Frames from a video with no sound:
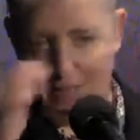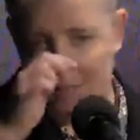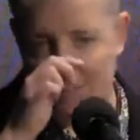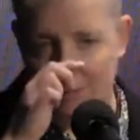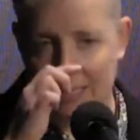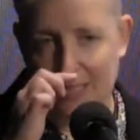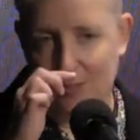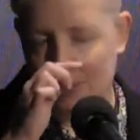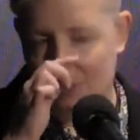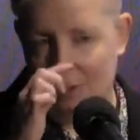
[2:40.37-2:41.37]
That's something else
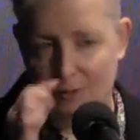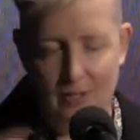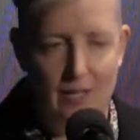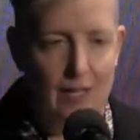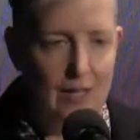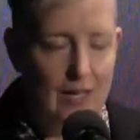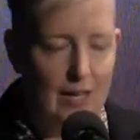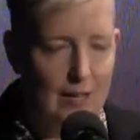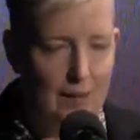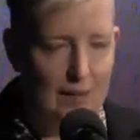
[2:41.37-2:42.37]
we do
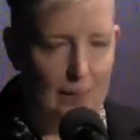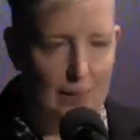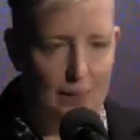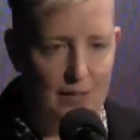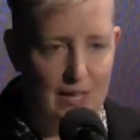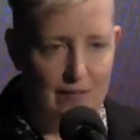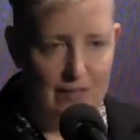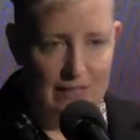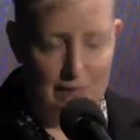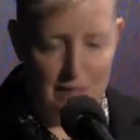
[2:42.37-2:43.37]
um, that people love
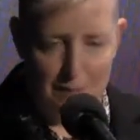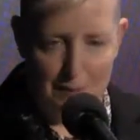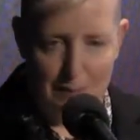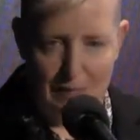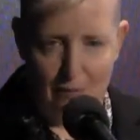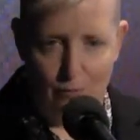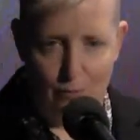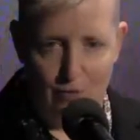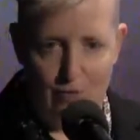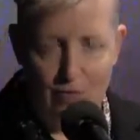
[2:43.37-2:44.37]
and keep coming back
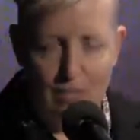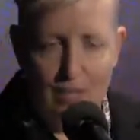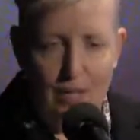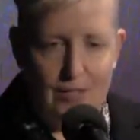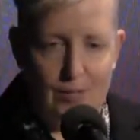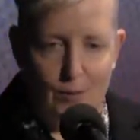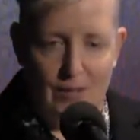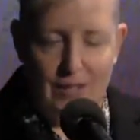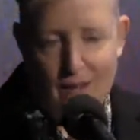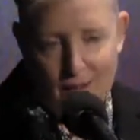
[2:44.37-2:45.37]
for. So,
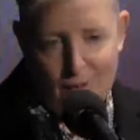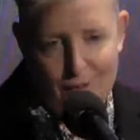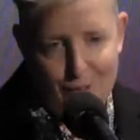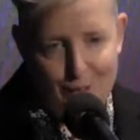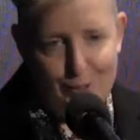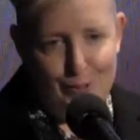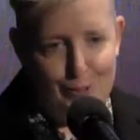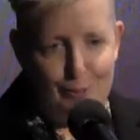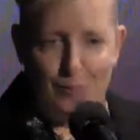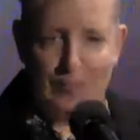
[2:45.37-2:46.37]
without further
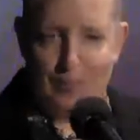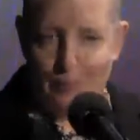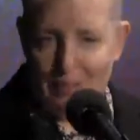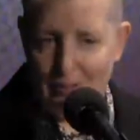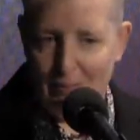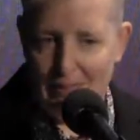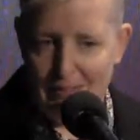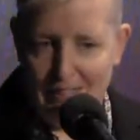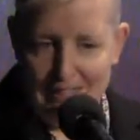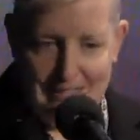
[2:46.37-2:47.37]
ado, please welcome them
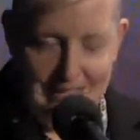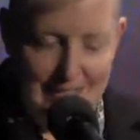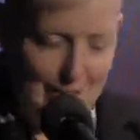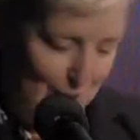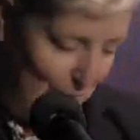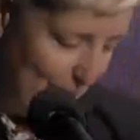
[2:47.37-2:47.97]
to the stage.